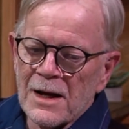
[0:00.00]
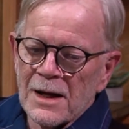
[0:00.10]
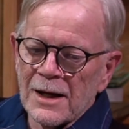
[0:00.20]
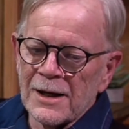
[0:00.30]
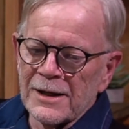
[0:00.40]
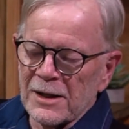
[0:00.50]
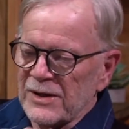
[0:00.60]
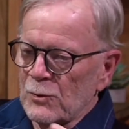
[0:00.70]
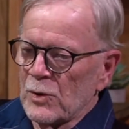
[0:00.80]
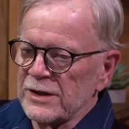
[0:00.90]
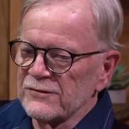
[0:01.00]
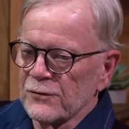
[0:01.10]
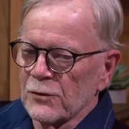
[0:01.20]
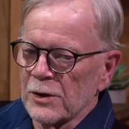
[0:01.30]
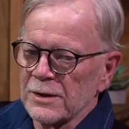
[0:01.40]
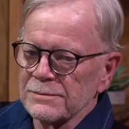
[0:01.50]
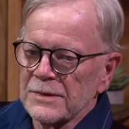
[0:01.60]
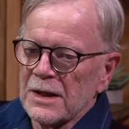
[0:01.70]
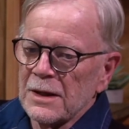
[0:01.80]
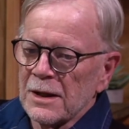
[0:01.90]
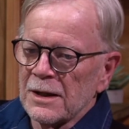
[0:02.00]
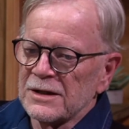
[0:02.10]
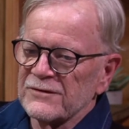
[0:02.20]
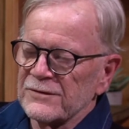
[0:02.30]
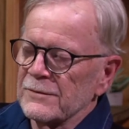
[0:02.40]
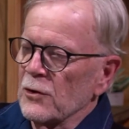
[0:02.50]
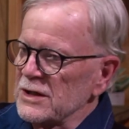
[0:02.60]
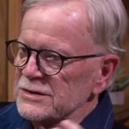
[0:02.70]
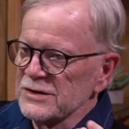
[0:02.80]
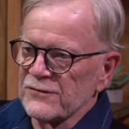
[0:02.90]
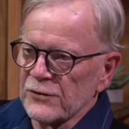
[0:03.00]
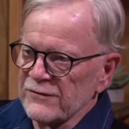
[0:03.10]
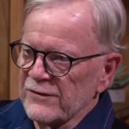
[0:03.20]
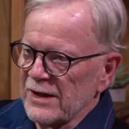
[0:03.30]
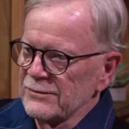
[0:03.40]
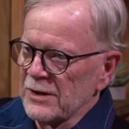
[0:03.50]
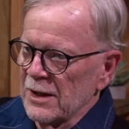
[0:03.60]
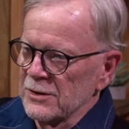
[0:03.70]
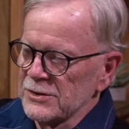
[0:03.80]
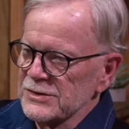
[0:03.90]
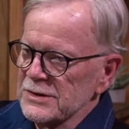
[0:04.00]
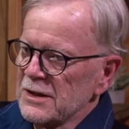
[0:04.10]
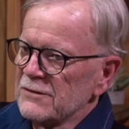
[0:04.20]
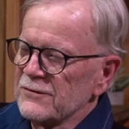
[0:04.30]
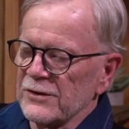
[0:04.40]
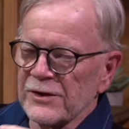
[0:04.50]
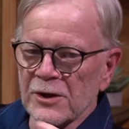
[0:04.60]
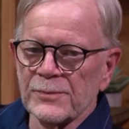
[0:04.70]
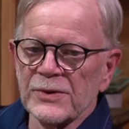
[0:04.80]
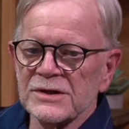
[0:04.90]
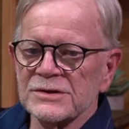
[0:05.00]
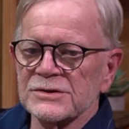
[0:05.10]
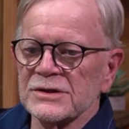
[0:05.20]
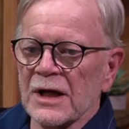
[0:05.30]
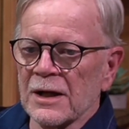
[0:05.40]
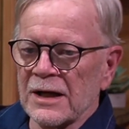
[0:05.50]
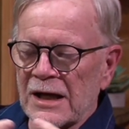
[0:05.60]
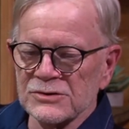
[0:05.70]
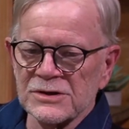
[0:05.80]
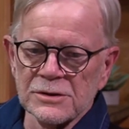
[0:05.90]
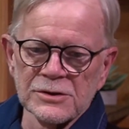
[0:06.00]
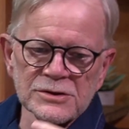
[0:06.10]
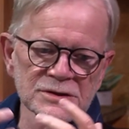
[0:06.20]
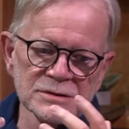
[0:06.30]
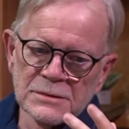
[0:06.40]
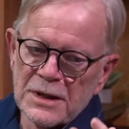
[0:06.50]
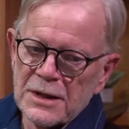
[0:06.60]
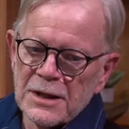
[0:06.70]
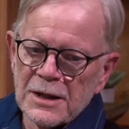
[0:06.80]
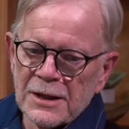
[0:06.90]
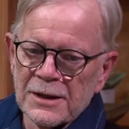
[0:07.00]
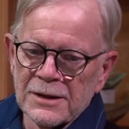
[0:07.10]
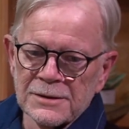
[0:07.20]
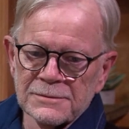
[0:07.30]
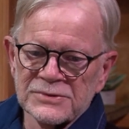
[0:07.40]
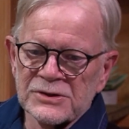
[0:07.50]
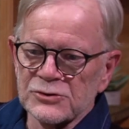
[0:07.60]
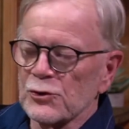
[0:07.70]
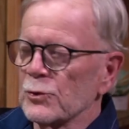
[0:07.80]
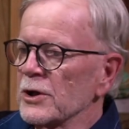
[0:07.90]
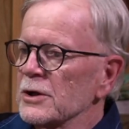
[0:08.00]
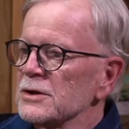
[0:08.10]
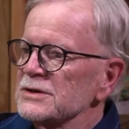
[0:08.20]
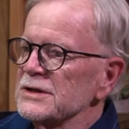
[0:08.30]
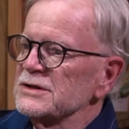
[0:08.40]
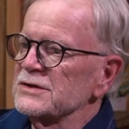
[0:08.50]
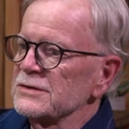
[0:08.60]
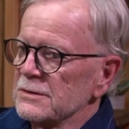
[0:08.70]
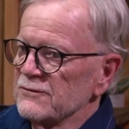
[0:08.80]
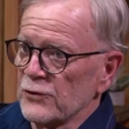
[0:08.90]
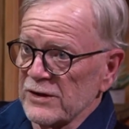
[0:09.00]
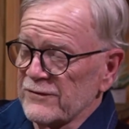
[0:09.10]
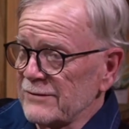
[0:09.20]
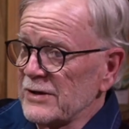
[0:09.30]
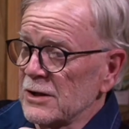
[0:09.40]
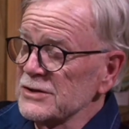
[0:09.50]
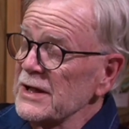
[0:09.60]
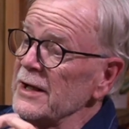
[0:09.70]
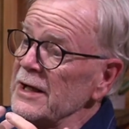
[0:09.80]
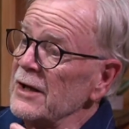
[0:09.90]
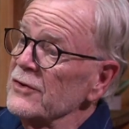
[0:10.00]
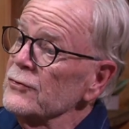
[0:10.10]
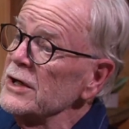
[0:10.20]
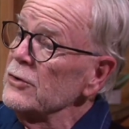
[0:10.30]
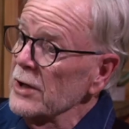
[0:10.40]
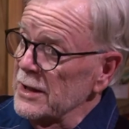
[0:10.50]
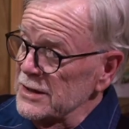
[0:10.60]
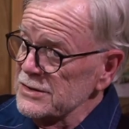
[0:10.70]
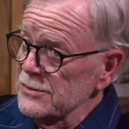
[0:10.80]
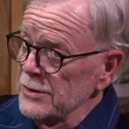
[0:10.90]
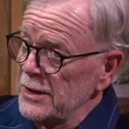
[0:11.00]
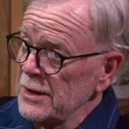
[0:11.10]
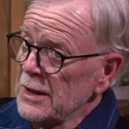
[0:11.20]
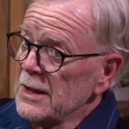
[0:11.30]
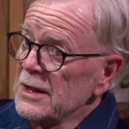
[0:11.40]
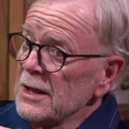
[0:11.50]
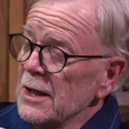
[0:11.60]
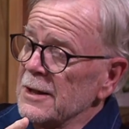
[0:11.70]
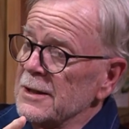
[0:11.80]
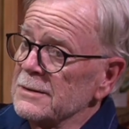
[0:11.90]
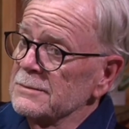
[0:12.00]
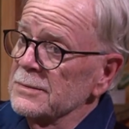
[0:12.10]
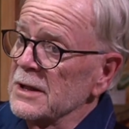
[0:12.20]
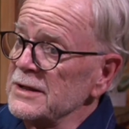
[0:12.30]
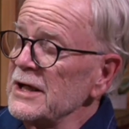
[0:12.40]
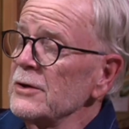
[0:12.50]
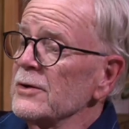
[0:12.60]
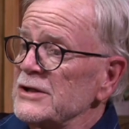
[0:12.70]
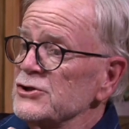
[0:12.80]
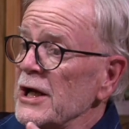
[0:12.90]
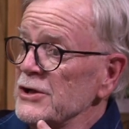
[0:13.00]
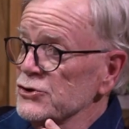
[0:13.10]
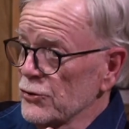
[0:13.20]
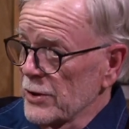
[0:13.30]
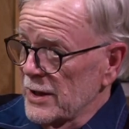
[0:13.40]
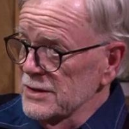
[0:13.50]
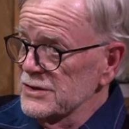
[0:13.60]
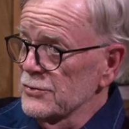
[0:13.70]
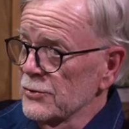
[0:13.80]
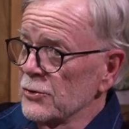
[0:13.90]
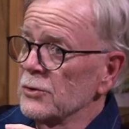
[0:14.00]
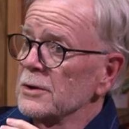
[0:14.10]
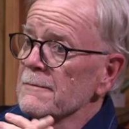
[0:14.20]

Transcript: Uh, it'll be one to four. Uh, it costs us forty-five dollars for therapists, uh, counselors, um, social workers. It's forty-five dollars, and they get three credits, three um, continuing education credits. Oh, through. wonderful.